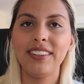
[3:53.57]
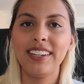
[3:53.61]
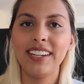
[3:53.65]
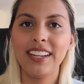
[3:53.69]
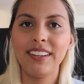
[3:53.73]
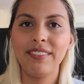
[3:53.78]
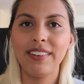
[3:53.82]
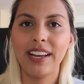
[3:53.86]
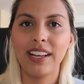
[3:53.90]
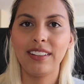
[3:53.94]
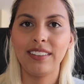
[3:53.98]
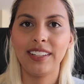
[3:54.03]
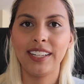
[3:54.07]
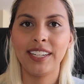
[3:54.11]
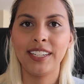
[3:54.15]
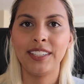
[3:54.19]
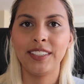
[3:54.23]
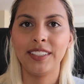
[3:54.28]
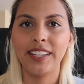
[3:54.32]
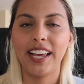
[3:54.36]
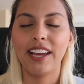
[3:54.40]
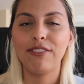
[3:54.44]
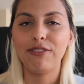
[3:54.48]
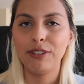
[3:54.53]
that I've
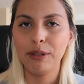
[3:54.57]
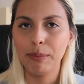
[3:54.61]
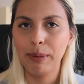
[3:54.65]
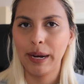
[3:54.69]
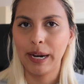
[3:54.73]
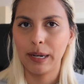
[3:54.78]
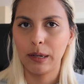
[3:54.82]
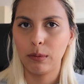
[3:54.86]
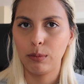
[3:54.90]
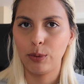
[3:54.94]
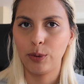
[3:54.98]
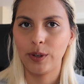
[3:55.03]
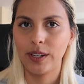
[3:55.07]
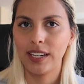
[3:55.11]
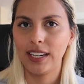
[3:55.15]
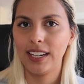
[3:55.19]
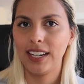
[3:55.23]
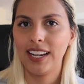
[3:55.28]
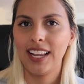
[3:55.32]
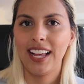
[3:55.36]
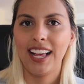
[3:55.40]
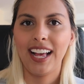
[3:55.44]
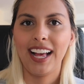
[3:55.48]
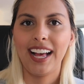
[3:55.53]
outlined every PowerPoint,
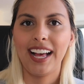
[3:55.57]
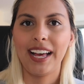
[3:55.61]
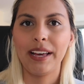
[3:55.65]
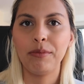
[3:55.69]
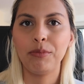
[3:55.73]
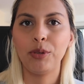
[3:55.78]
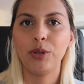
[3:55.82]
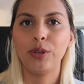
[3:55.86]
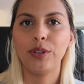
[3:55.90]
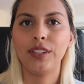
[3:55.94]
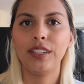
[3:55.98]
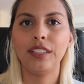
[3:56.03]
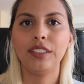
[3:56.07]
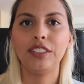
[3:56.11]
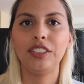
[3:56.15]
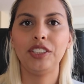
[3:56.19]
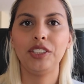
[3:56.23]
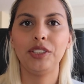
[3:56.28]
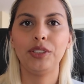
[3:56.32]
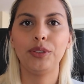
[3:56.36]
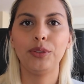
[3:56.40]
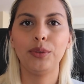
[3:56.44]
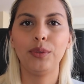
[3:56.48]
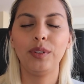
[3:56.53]
I'm going
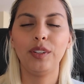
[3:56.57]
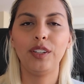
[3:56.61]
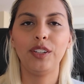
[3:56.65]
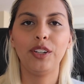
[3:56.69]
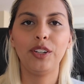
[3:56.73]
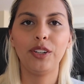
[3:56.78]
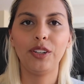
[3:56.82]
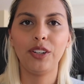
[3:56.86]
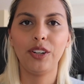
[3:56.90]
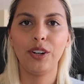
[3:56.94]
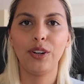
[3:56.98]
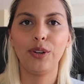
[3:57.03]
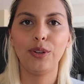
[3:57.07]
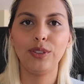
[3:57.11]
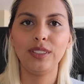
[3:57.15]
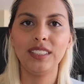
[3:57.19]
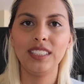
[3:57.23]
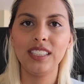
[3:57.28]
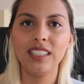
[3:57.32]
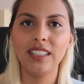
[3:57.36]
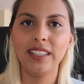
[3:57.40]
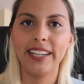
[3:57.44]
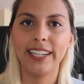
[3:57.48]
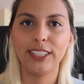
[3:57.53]
to go to
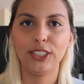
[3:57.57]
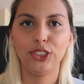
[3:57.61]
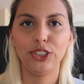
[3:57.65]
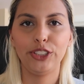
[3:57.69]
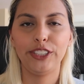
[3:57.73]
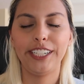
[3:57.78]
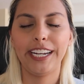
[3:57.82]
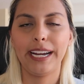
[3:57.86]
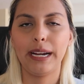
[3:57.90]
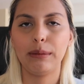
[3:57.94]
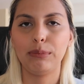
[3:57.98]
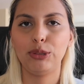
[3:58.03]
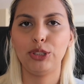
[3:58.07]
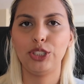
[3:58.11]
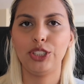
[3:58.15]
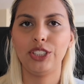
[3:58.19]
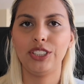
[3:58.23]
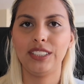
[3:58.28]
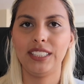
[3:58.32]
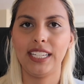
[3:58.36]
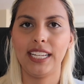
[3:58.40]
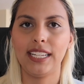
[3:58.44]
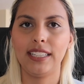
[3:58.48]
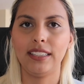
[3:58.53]
the lecture
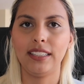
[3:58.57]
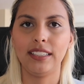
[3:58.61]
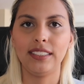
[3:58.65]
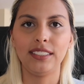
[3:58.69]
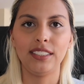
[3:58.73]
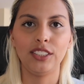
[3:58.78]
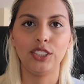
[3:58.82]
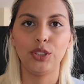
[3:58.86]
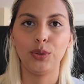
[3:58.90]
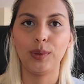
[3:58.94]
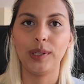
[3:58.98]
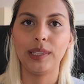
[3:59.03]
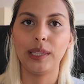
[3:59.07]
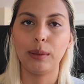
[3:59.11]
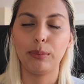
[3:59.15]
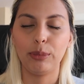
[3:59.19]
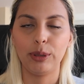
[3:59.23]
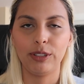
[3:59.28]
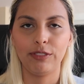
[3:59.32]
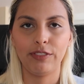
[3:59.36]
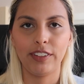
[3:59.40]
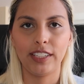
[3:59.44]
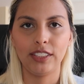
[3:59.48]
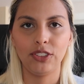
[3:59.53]
captures and listen to what the
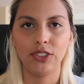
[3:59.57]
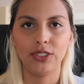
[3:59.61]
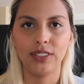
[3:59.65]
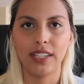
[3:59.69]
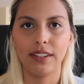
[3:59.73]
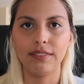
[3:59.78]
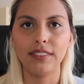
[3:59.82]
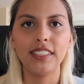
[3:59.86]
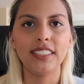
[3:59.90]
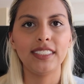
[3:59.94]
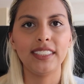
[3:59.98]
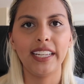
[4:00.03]
professors have to